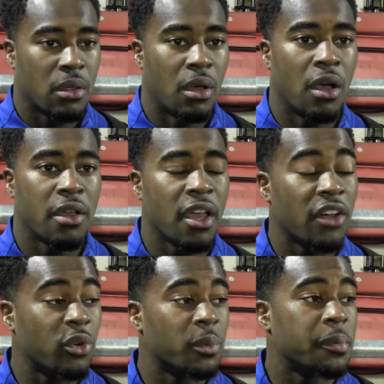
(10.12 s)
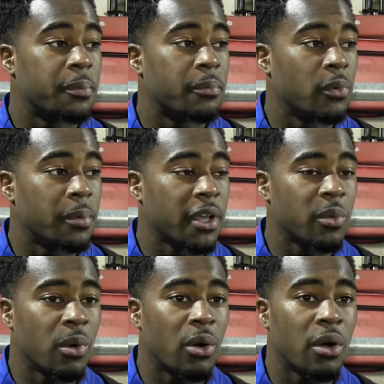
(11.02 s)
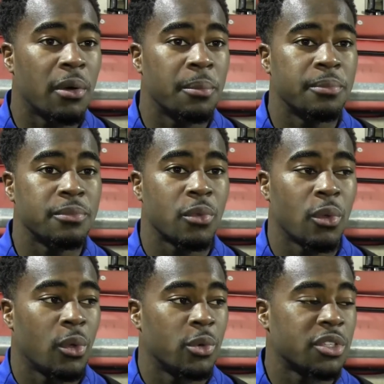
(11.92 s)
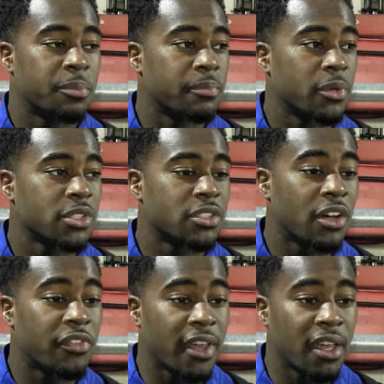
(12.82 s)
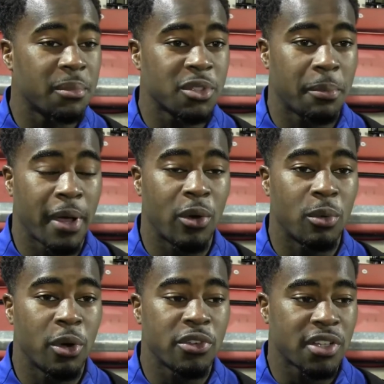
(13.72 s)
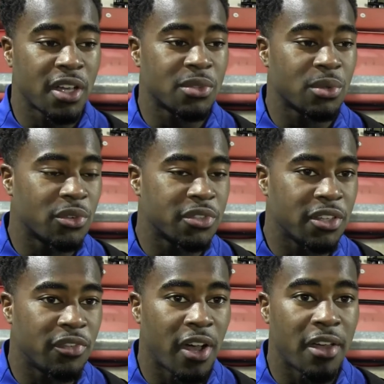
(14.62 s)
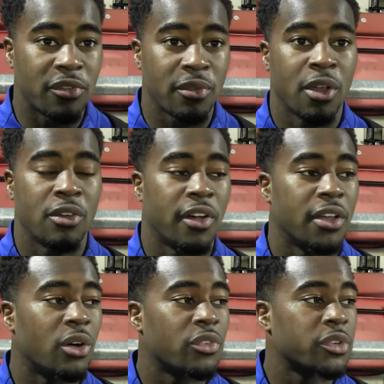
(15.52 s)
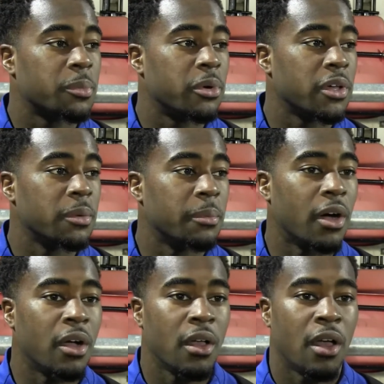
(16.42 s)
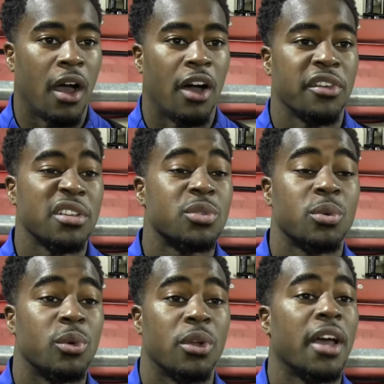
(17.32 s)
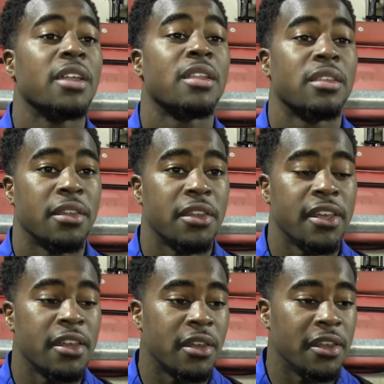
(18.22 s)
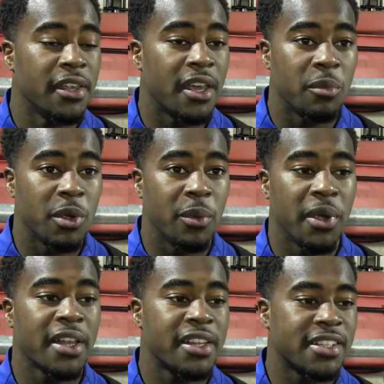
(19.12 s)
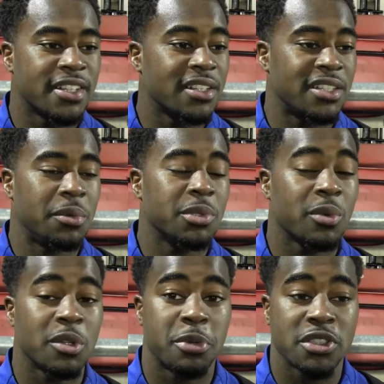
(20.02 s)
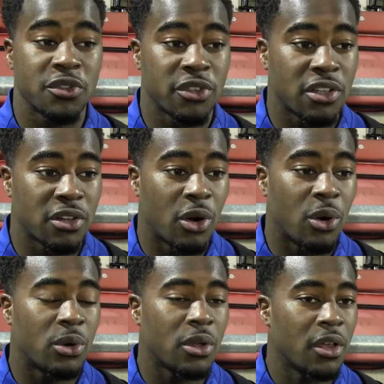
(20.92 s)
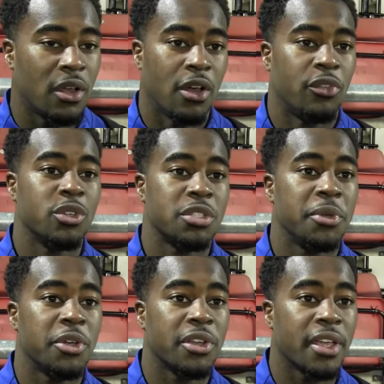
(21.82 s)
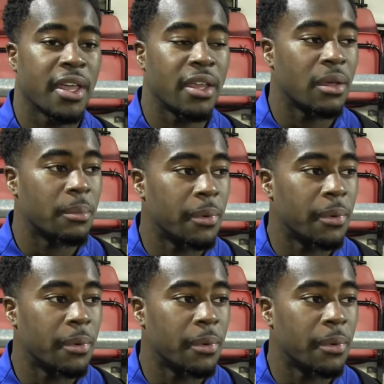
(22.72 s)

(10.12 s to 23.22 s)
Uh, yeah, I thought we, we played well. Um, it, was a, it, was a, tough game. It was a battle. Both sides were obviously fighting, fighting hard for the win. But I think to, like in the end, in the end we, we, had the ascendancy. We were the one pushing for the goal. Unfortunately, we couldn't get it.